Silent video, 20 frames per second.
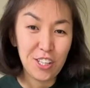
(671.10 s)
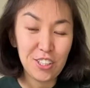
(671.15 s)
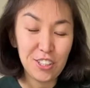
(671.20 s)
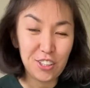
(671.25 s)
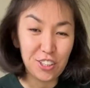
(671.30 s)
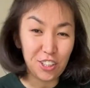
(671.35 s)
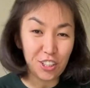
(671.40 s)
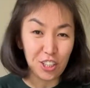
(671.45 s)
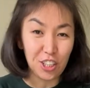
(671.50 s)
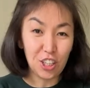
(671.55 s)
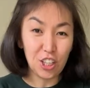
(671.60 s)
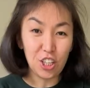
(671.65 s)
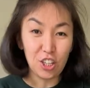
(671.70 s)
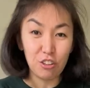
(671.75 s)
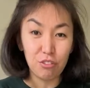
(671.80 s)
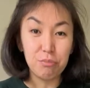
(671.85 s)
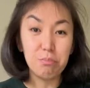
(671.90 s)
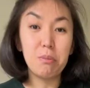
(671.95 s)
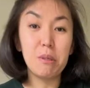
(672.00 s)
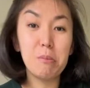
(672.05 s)
Not a lot
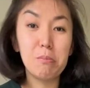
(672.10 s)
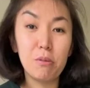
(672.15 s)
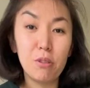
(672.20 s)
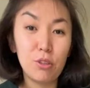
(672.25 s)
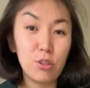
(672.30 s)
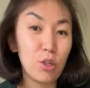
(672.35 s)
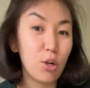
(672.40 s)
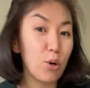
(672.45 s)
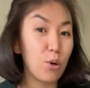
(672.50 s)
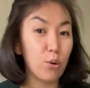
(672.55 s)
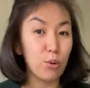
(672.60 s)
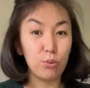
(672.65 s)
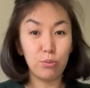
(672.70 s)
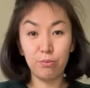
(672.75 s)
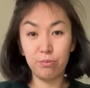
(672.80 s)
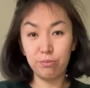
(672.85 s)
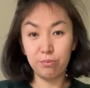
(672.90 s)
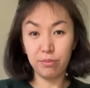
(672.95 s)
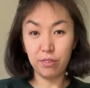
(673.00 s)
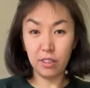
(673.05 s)
of people know
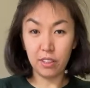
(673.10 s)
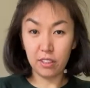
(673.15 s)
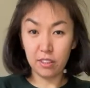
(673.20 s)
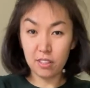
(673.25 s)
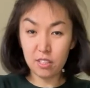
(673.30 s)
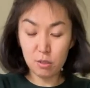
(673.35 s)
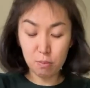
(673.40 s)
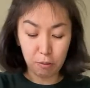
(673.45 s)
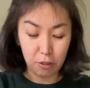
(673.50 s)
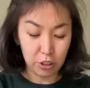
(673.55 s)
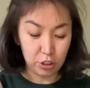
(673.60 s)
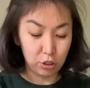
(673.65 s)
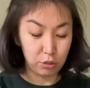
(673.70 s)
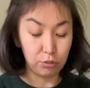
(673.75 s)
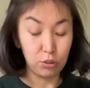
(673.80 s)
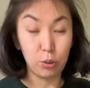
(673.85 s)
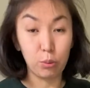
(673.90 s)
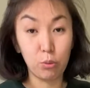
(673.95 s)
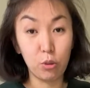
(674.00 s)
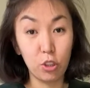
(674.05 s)
in this part of
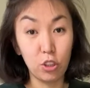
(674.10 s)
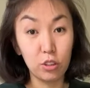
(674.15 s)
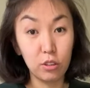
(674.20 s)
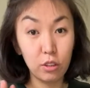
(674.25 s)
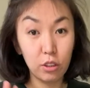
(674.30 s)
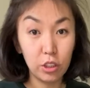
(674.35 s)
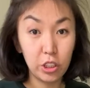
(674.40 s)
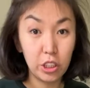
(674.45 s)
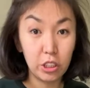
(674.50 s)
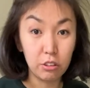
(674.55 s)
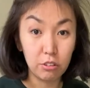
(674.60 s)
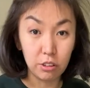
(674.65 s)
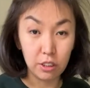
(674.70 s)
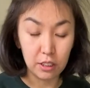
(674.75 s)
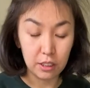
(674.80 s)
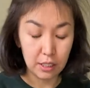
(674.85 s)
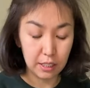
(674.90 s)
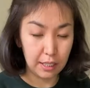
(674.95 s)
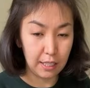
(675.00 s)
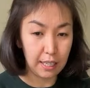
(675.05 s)
the world.
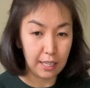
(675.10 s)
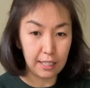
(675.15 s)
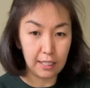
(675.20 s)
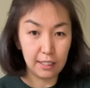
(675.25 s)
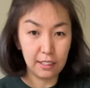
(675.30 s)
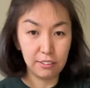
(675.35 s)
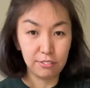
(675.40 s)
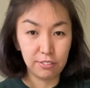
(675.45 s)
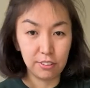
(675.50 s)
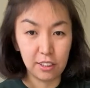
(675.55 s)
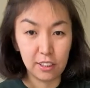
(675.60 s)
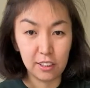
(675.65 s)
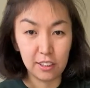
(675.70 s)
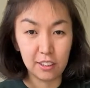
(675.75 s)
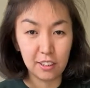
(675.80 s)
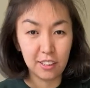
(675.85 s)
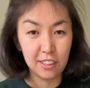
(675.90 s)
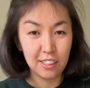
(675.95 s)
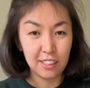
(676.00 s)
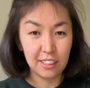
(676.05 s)
Currently, I live in
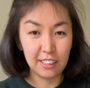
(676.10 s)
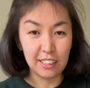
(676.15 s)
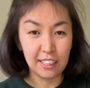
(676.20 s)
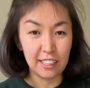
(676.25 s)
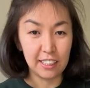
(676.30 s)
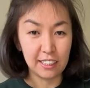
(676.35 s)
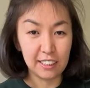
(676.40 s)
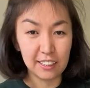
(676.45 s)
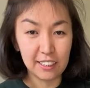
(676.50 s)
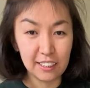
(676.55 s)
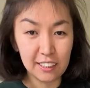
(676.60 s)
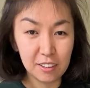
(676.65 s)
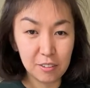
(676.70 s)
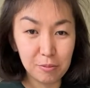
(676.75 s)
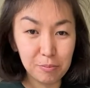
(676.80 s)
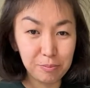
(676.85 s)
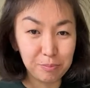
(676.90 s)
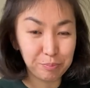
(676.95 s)
Canada.